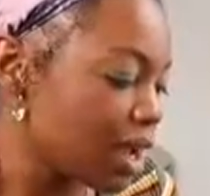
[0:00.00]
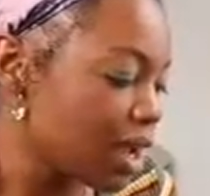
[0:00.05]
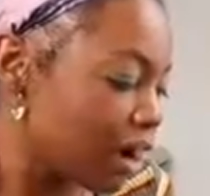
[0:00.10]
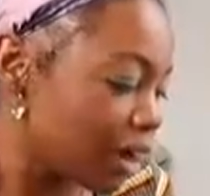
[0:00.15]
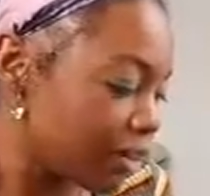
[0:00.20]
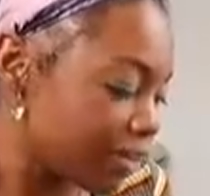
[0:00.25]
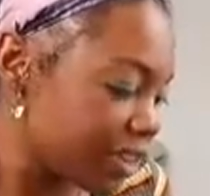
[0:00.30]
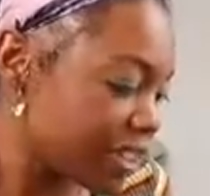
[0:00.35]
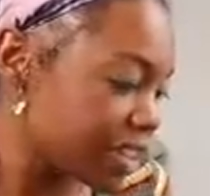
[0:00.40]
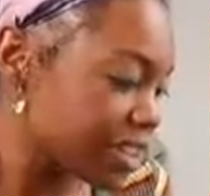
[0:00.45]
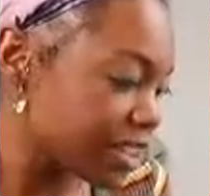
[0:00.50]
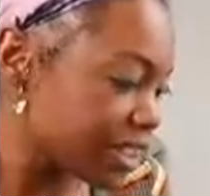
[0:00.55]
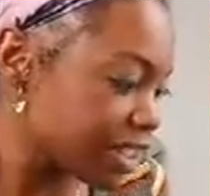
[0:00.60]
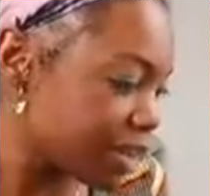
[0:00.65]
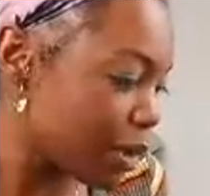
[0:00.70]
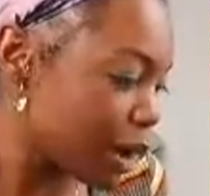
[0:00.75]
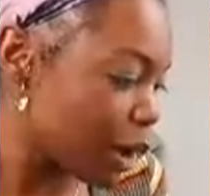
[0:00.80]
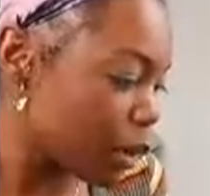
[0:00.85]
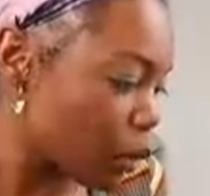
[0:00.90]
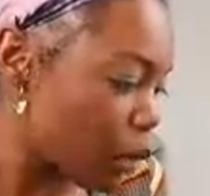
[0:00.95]
Obviously,
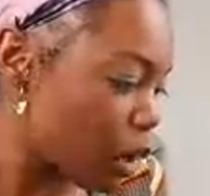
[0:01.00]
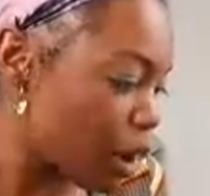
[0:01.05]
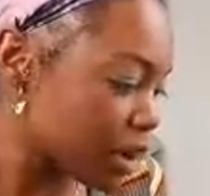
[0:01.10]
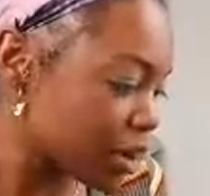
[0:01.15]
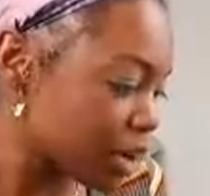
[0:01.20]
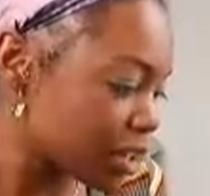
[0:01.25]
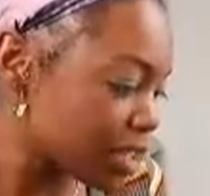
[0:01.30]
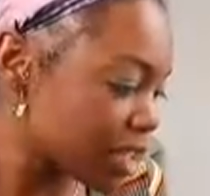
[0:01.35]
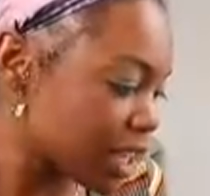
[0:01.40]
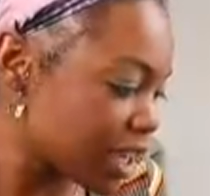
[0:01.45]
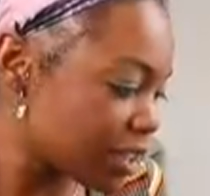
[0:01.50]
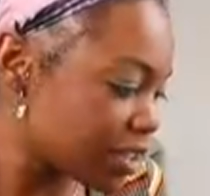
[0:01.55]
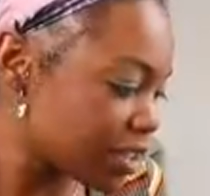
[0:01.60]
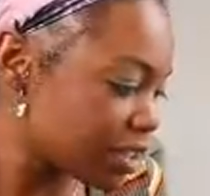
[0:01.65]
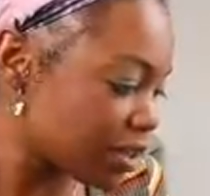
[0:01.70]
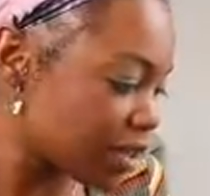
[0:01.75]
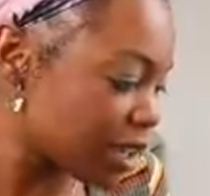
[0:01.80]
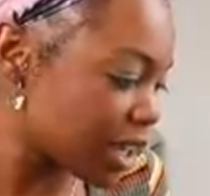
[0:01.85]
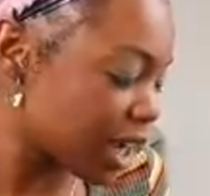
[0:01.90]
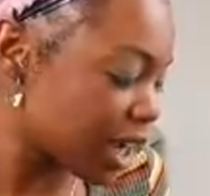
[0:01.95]
my water sign
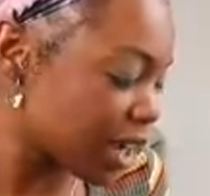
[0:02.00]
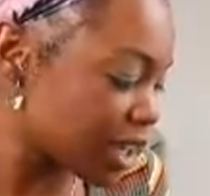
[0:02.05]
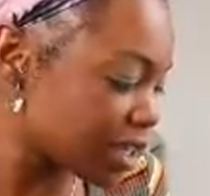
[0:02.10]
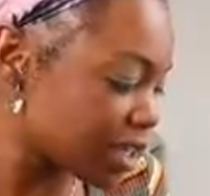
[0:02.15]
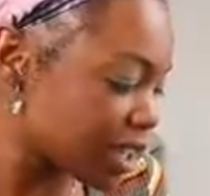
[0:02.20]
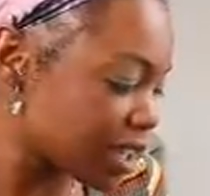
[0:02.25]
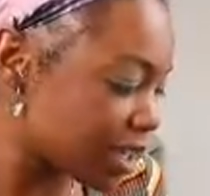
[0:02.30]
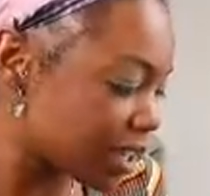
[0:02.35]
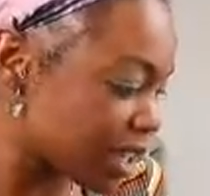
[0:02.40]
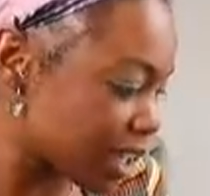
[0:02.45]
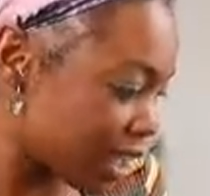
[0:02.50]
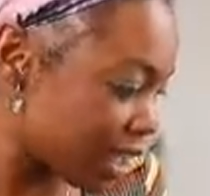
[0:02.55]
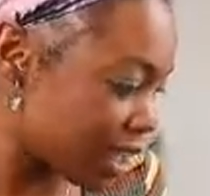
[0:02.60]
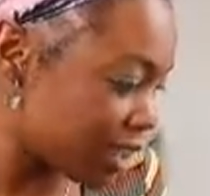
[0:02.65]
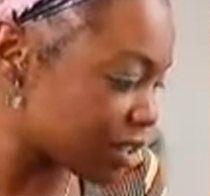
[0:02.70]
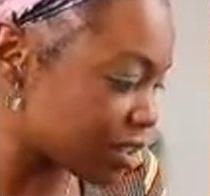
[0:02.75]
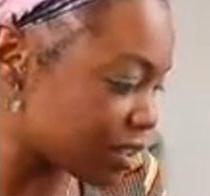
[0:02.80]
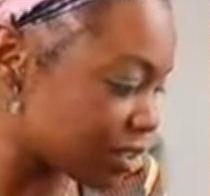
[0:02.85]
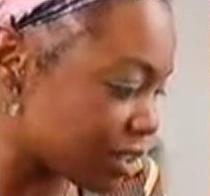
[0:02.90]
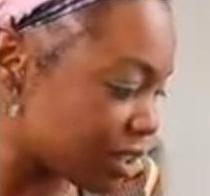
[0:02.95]
zodiacs like
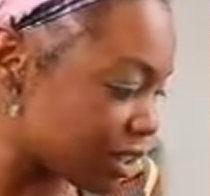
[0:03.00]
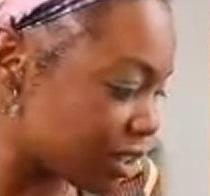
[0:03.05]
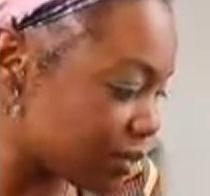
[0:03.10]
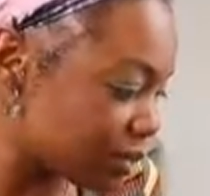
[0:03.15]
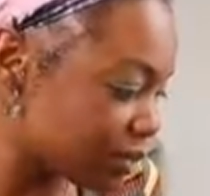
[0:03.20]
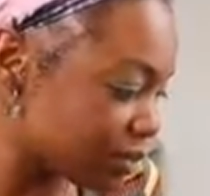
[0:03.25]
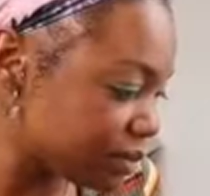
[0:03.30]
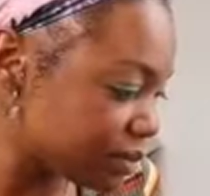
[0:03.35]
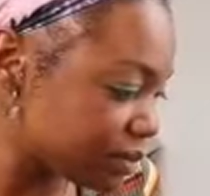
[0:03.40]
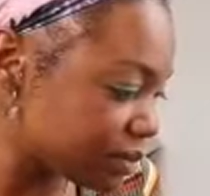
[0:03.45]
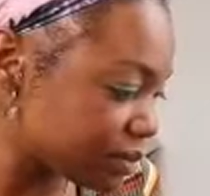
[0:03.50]
Cancer